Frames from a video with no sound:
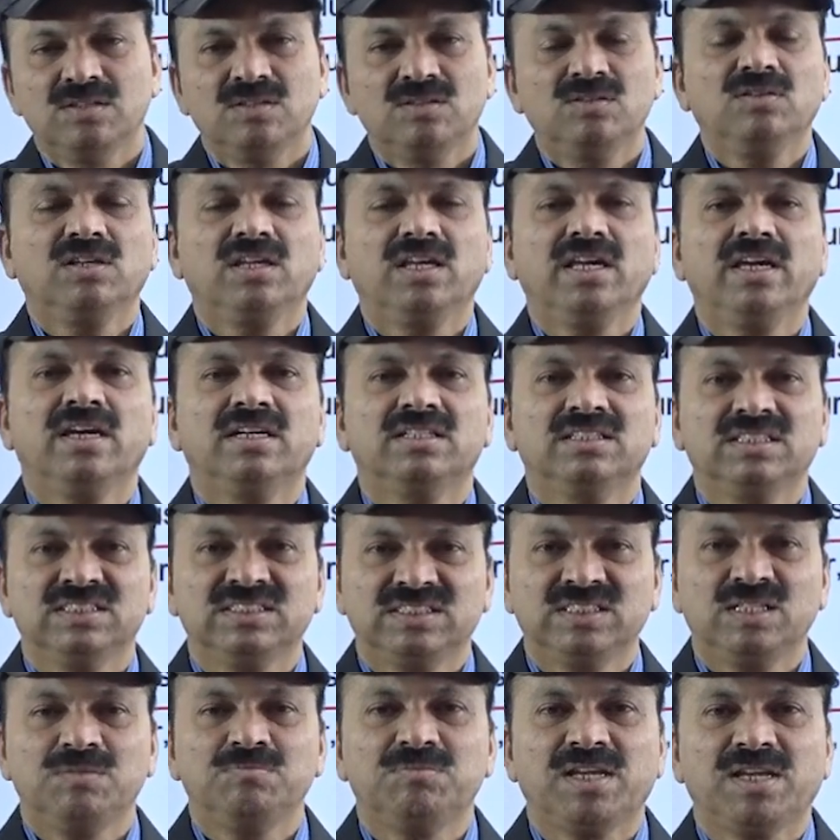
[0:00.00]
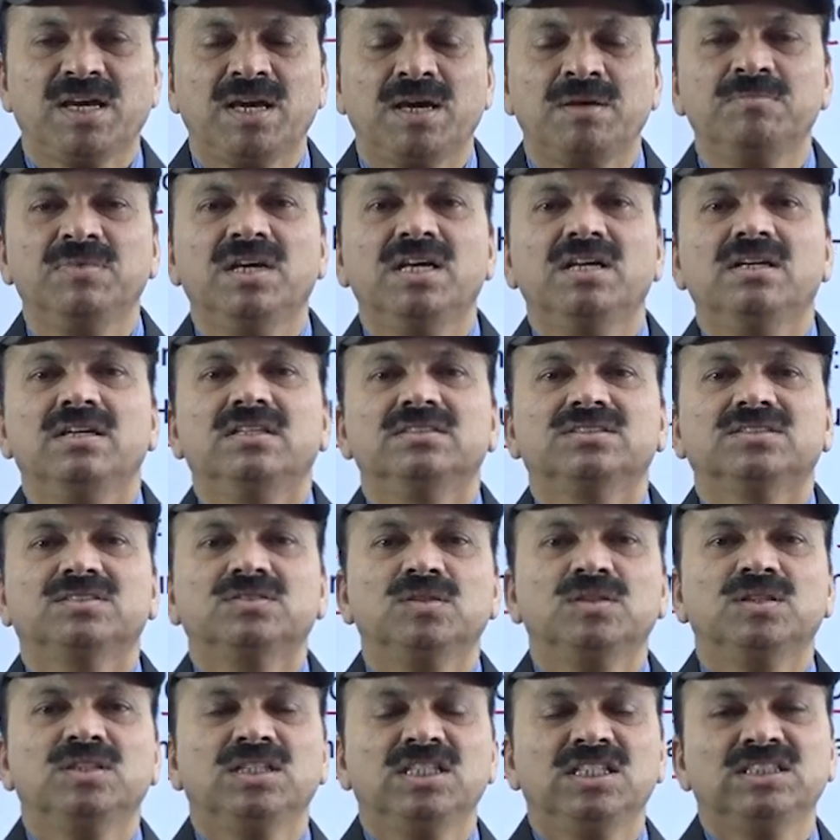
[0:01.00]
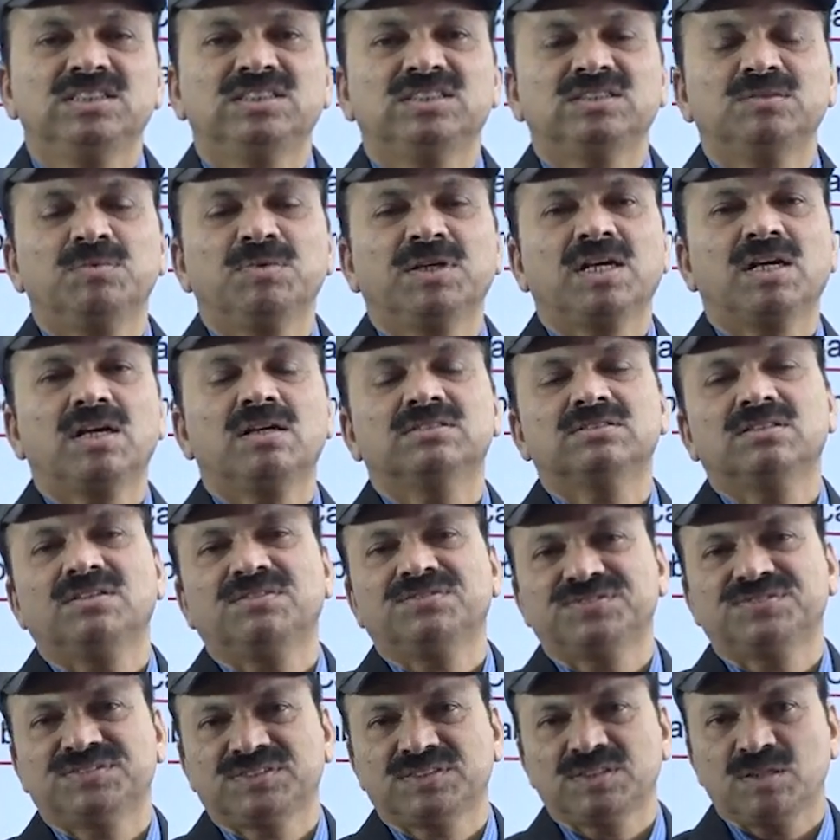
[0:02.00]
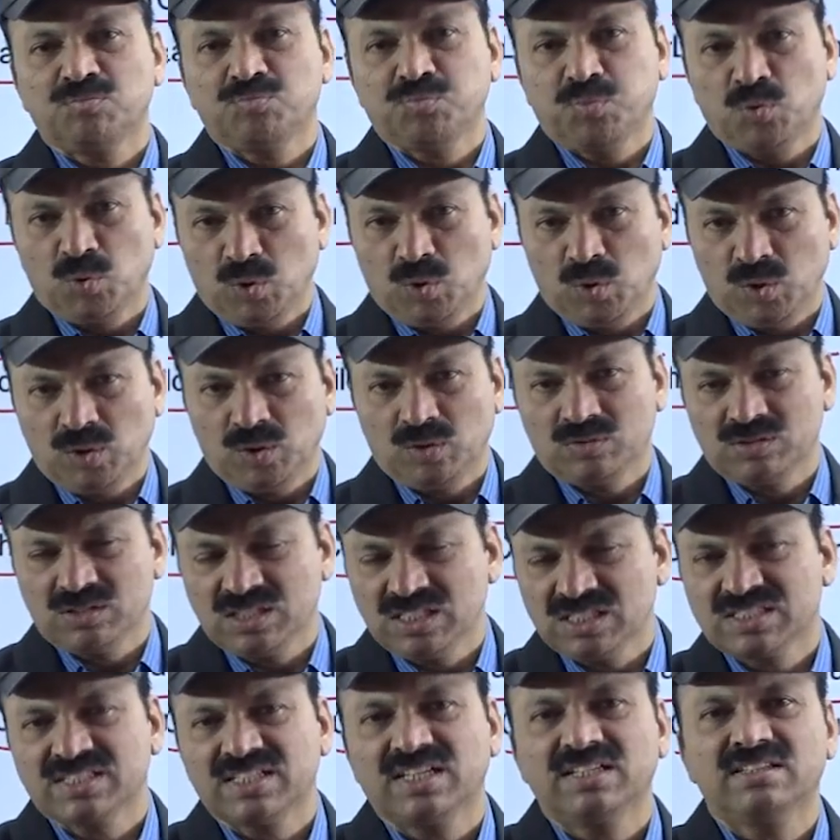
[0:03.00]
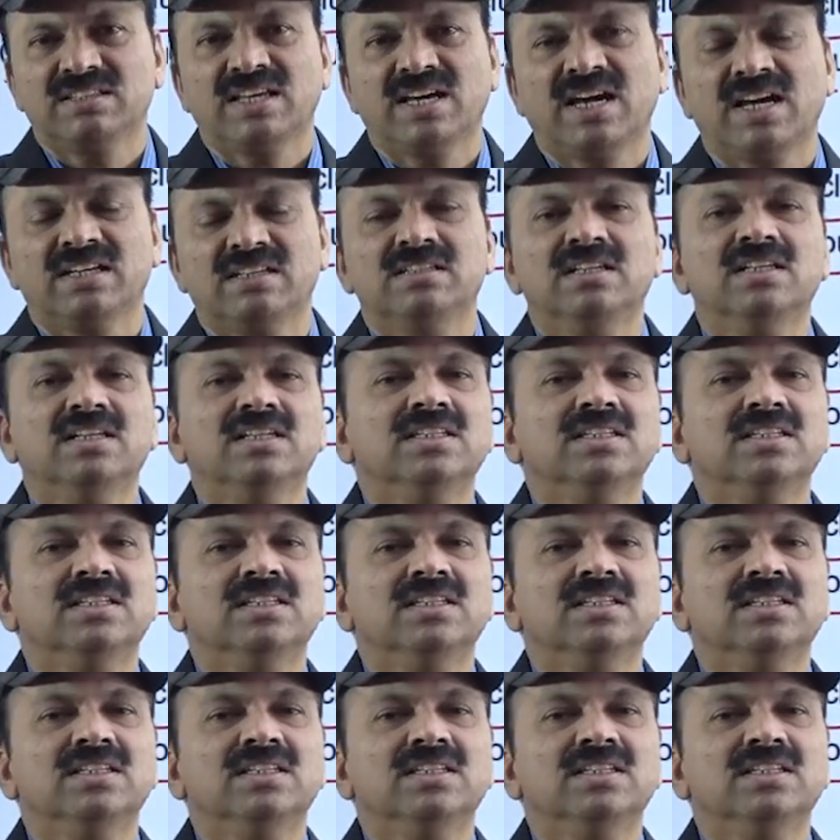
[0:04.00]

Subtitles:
Okay, at the same time, so this because of some polio, this and that.